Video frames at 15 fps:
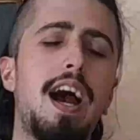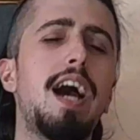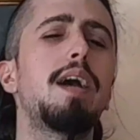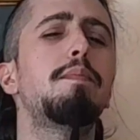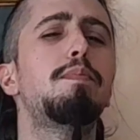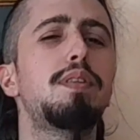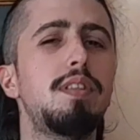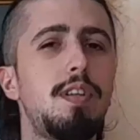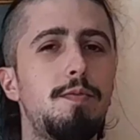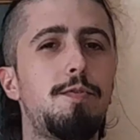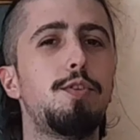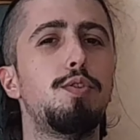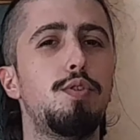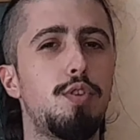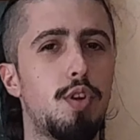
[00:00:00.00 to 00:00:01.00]
I believe
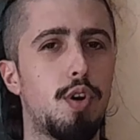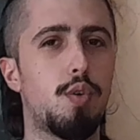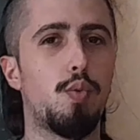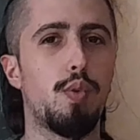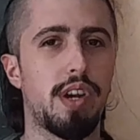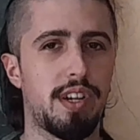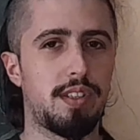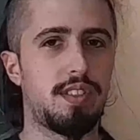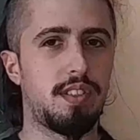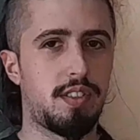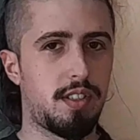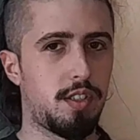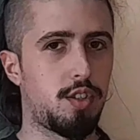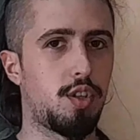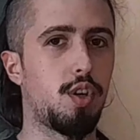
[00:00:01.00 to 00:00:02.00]
you know where
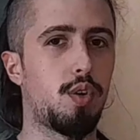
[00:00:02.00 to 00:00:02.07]
this is